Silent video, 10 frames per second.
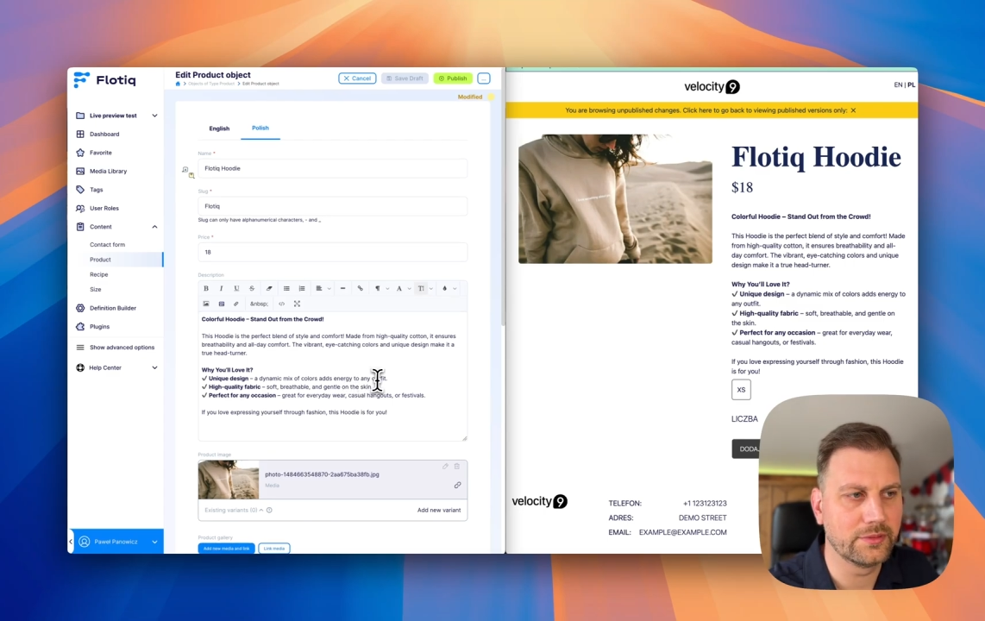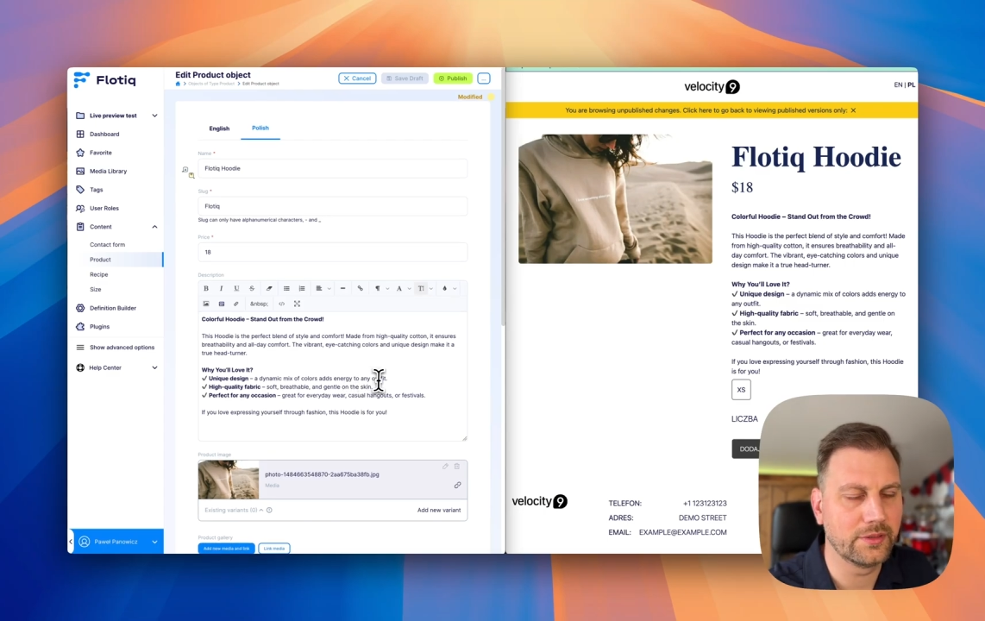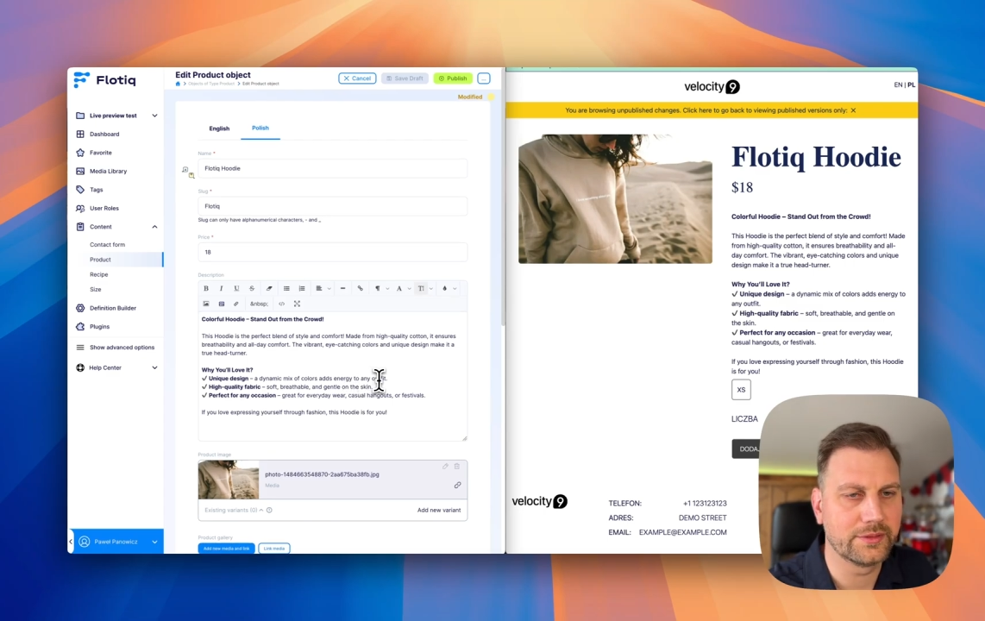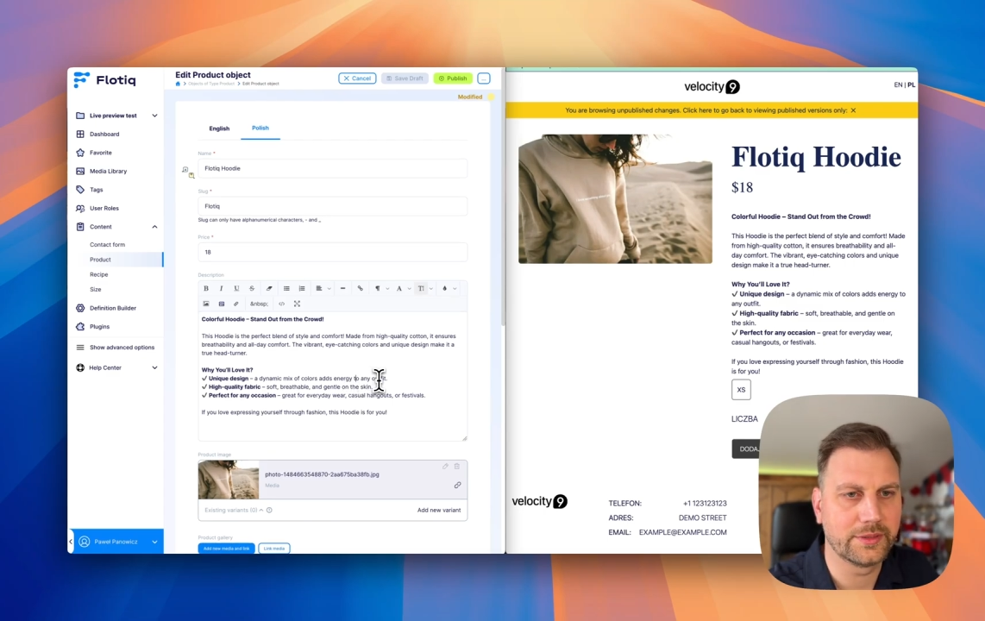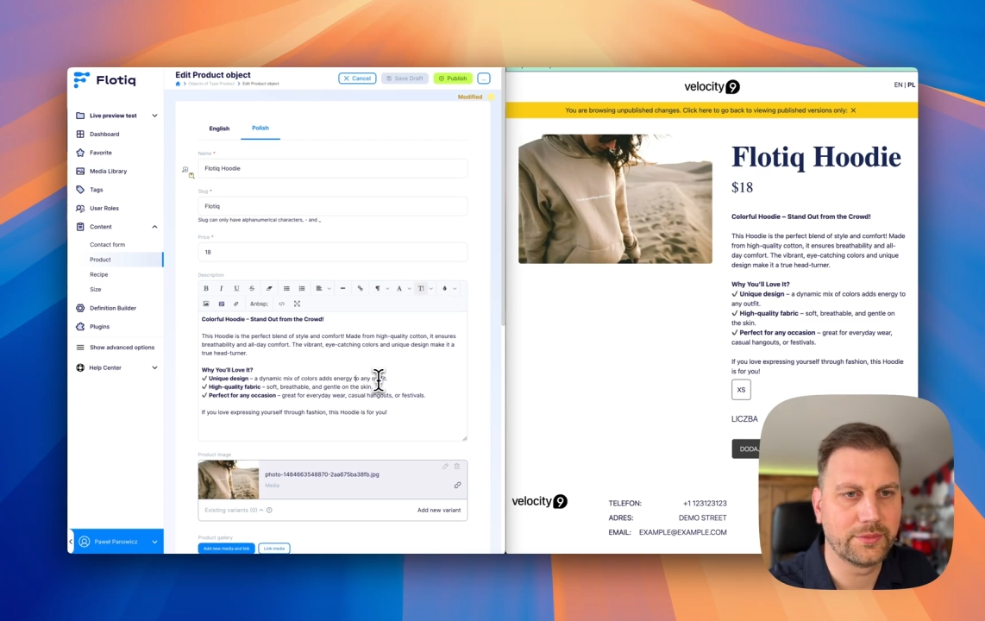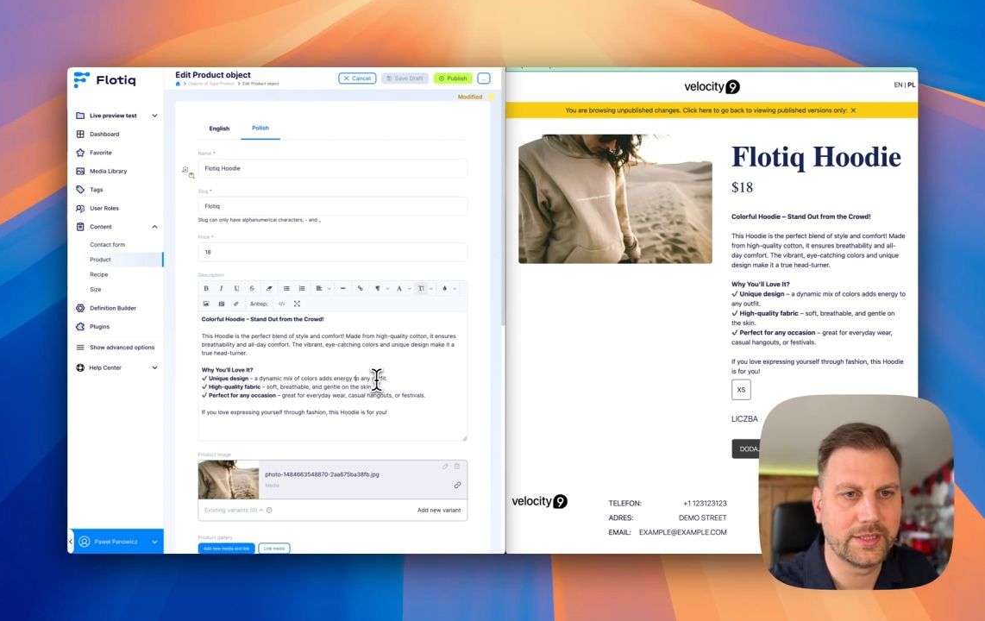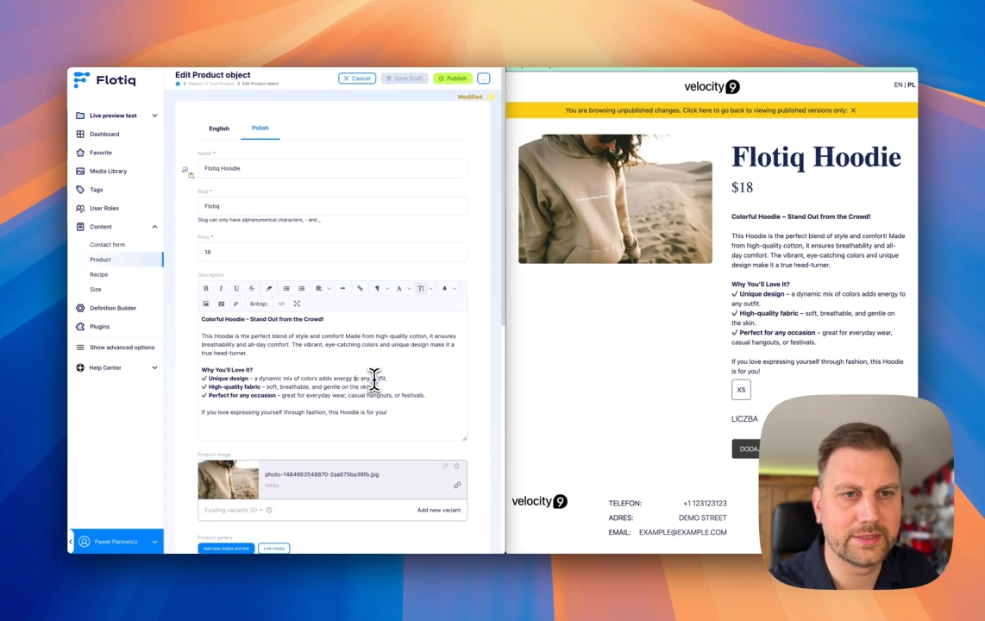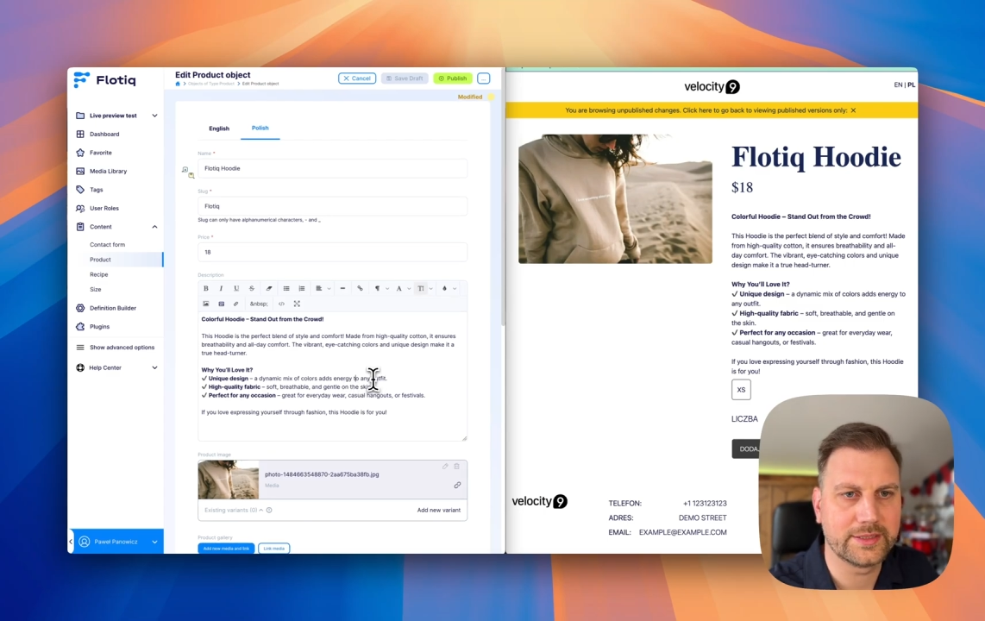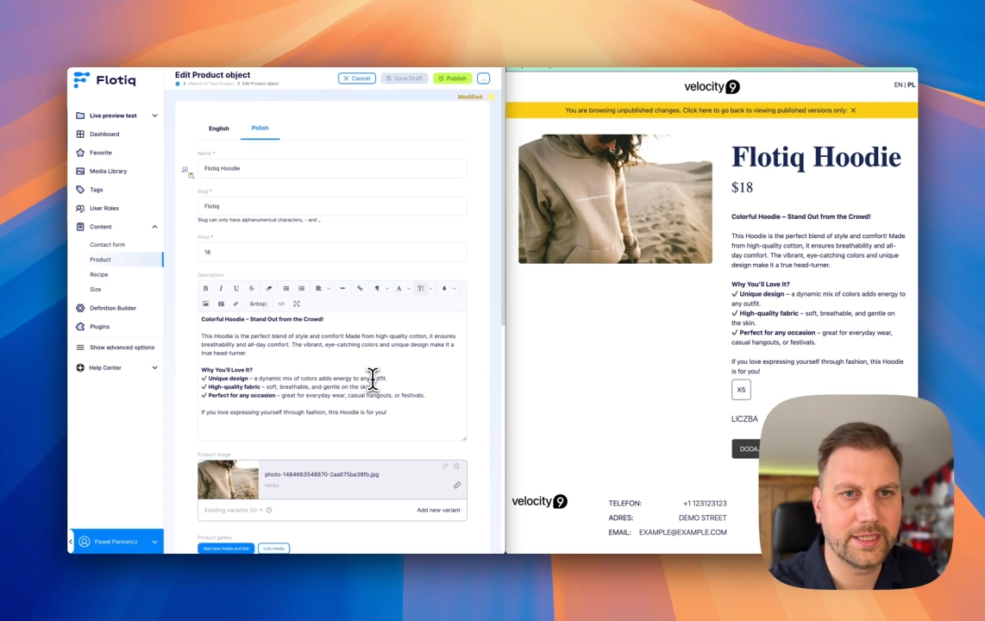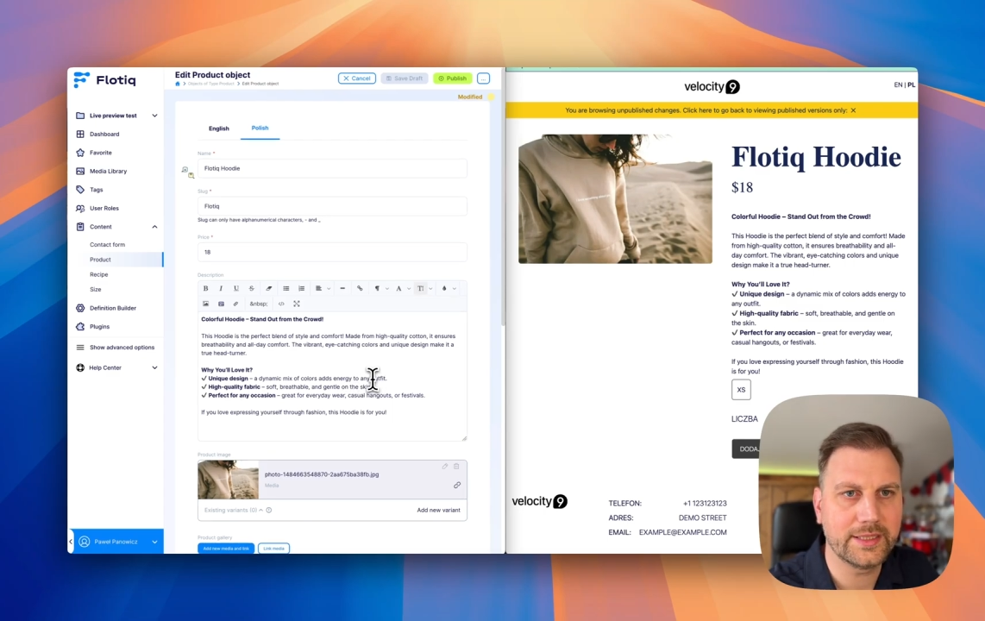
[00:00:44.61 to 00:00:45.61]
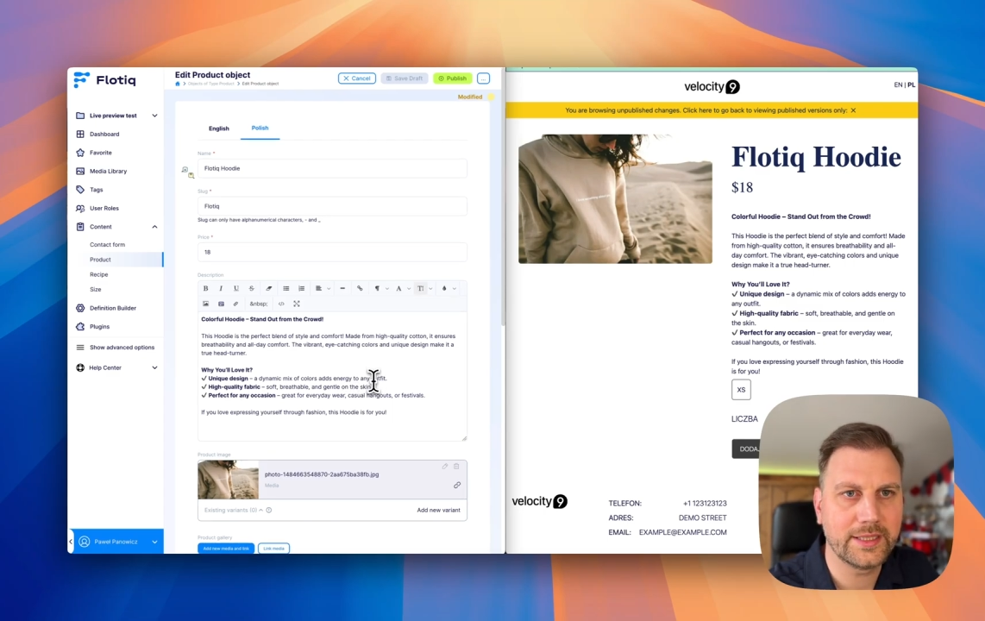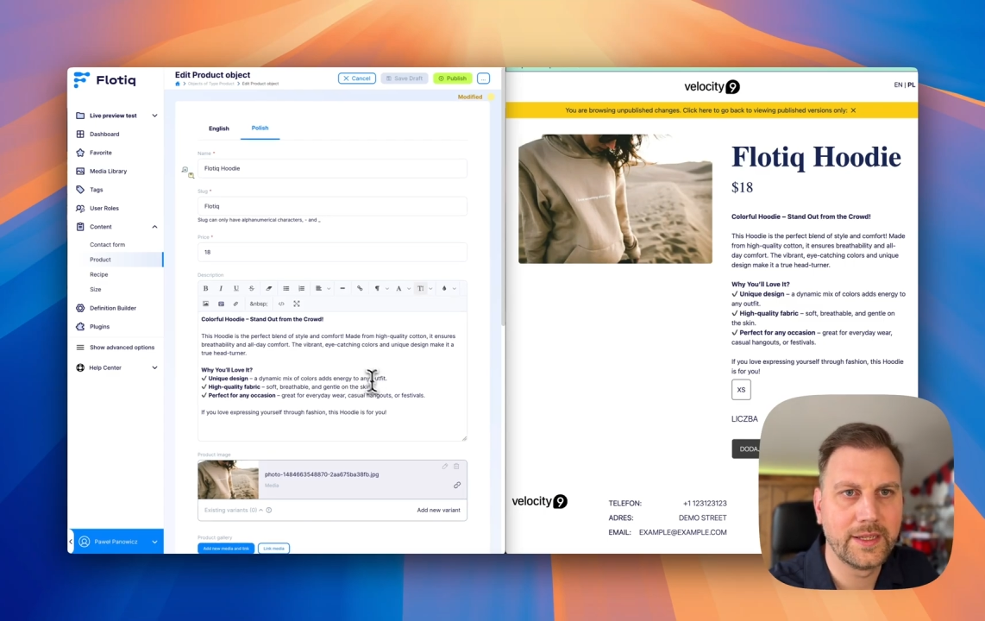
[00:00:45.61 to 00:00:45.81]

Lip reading: on the right side.